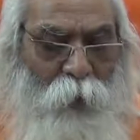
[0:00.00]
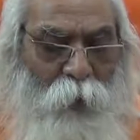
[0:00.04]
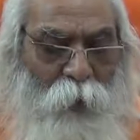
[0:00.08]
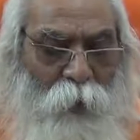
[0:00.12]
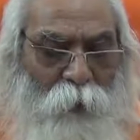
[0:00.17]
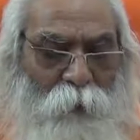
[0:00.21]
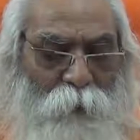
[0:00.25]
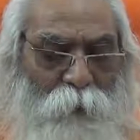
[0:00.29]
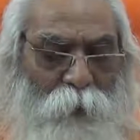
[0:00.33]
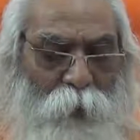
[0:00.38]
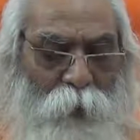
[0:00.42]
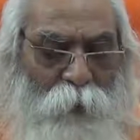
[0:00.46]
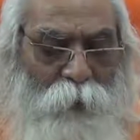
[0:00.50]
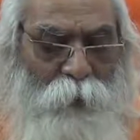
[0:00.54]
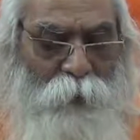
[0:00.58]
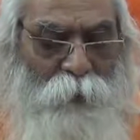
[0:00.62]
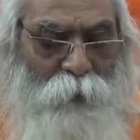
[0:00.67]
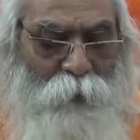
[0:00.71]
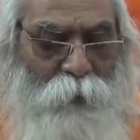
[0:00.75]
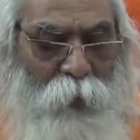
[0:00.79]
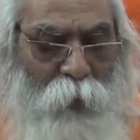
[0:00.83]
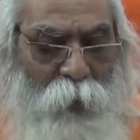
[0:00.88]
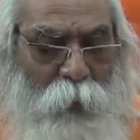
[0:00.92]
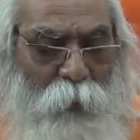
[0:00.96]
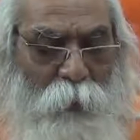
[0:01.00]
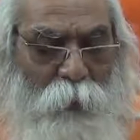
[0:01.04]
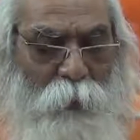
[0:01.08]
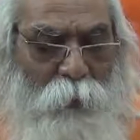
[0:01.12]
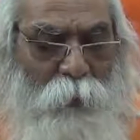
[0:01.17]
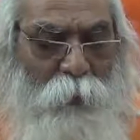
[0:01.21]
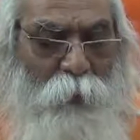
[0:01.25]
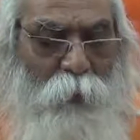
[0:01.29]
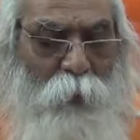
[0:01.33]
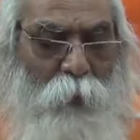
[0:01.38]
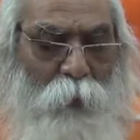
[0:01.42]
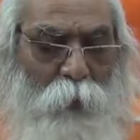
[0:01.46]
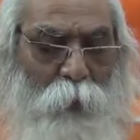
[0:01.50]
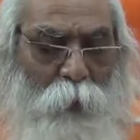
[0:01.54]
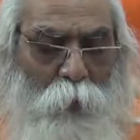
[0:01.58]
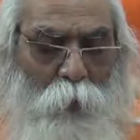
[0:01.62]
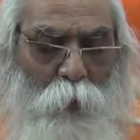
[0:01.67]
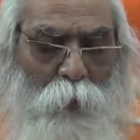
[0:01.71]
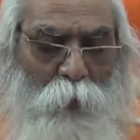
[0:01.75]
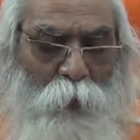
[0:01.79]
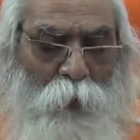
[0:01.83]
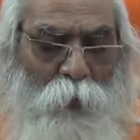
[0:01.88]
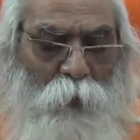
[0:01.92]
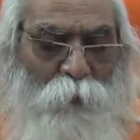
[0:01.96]
and that is called
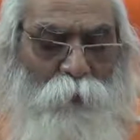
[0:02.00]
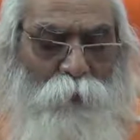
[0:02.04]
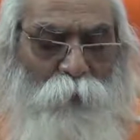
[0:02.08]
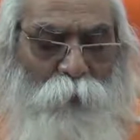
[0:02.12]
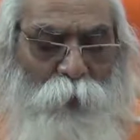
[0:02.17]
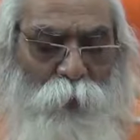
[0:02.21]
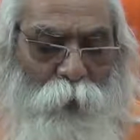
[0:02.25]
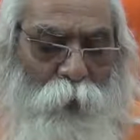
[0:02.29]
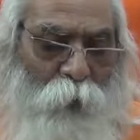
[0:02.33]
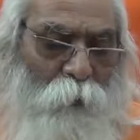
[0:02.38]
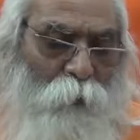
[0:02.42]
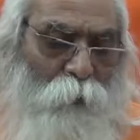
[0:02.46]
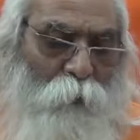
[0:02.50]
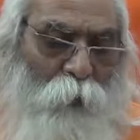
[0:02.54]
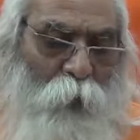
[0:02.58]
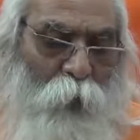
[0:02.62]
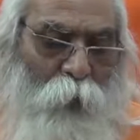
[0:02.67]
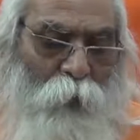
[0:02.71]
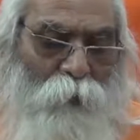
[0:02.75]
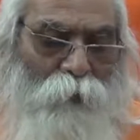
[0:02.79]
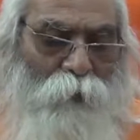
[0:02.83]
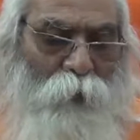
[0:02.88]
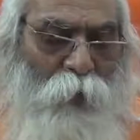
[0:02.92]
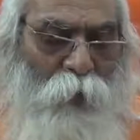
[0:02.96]
total freedom of